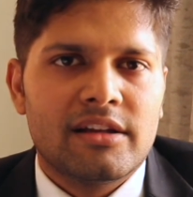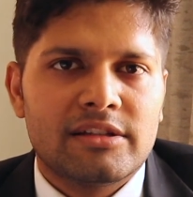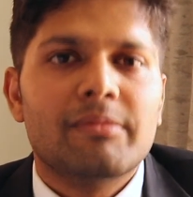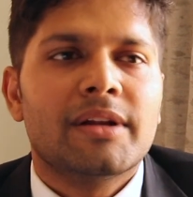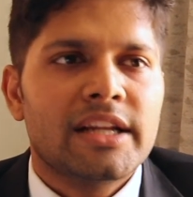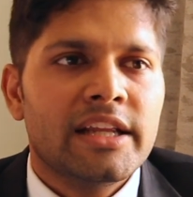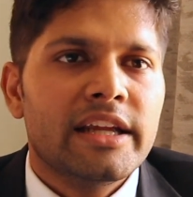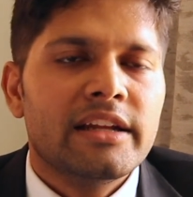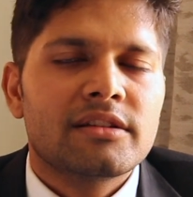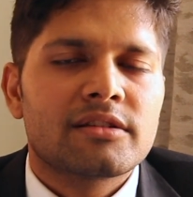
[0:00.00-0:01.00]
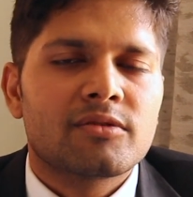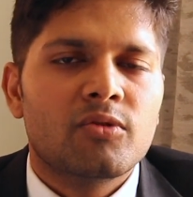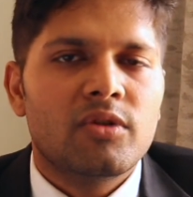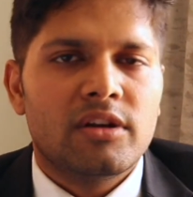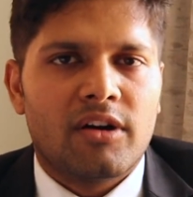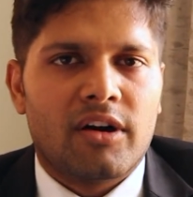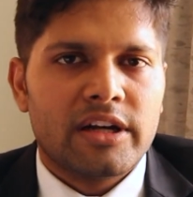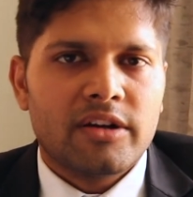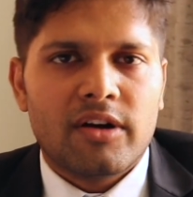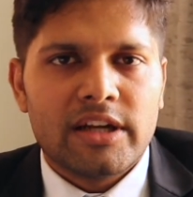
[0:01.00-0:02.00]
Similarly in school or
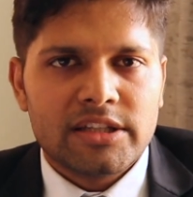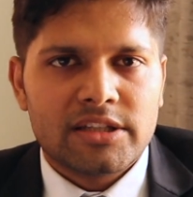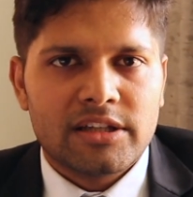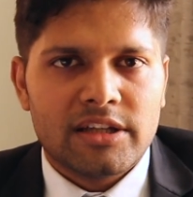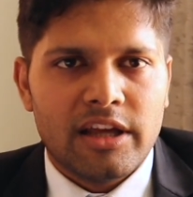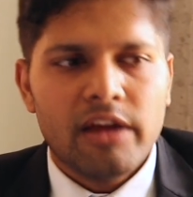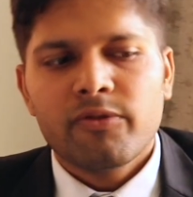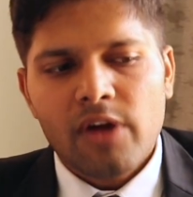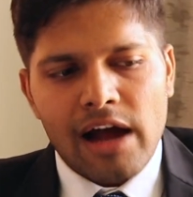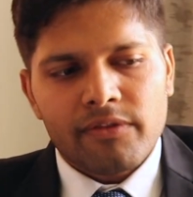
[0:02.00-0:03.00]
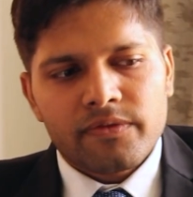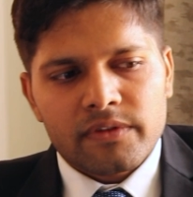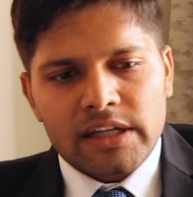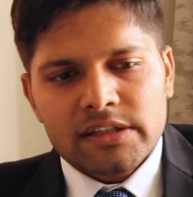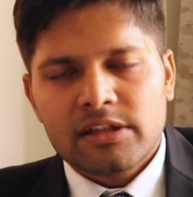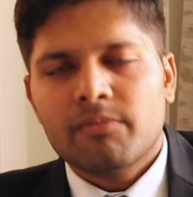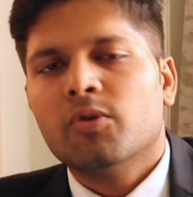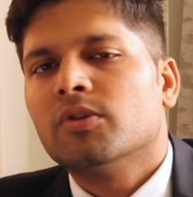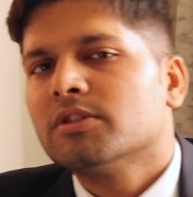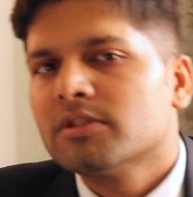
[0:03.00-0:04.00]
in college, if you have done some
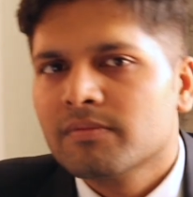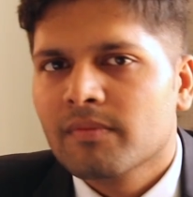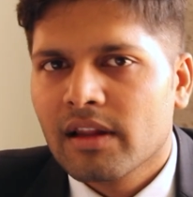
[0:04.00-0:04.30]
notes,